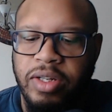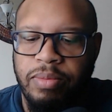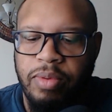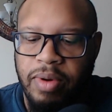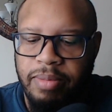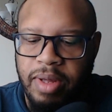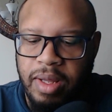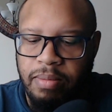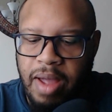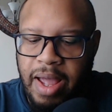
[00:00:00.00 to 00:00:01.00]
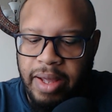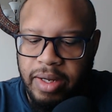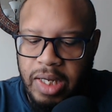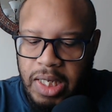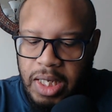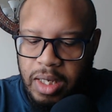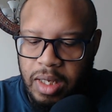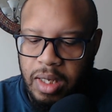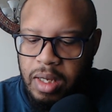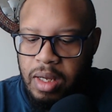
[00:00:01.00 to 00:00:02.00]
It's your boy Billy Mack,
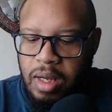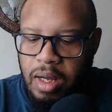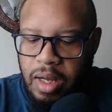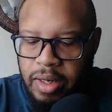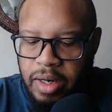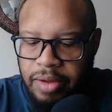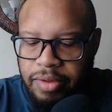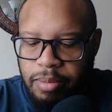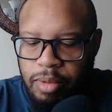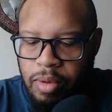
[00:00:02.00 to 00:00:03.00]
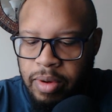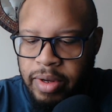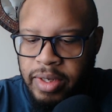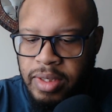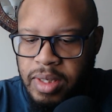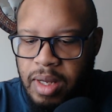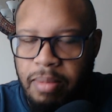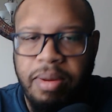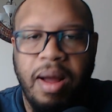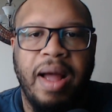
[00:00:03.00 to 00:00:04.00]
another boys
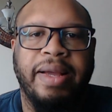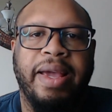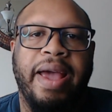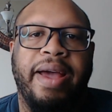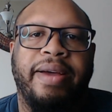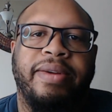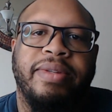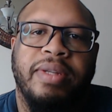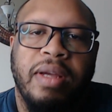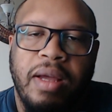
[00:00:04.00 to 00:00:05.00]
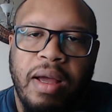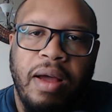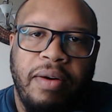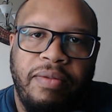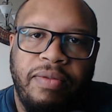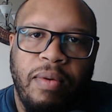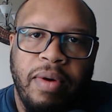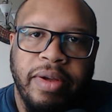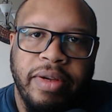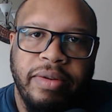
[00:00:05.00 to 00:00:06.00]
podcast
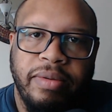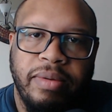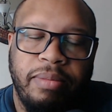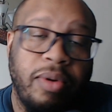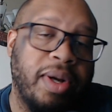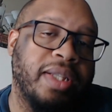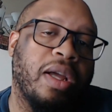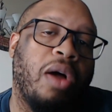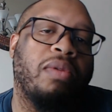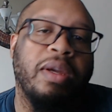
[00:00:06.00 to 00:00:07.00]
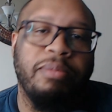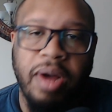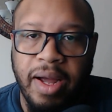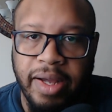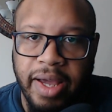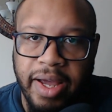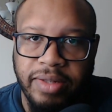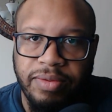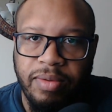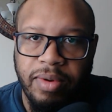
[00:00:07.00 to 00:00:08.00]
for you, boys only
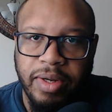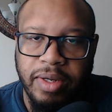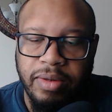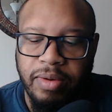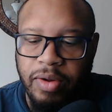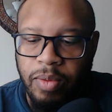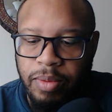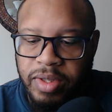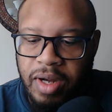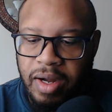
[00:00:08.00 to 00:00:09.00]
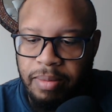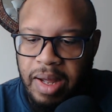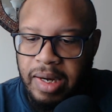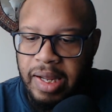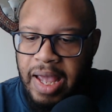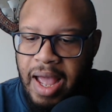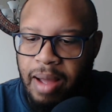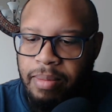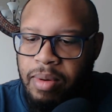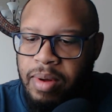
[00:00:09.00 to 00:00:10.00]
podcast for you, where we talk about the
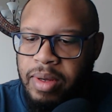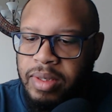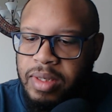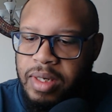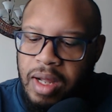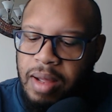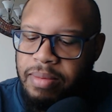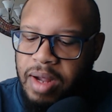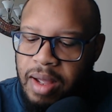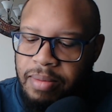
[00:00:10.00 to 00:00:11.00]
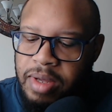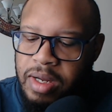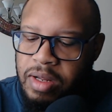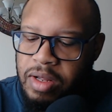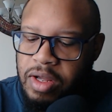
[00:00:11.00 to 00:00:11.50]
Cowboys and the upcoming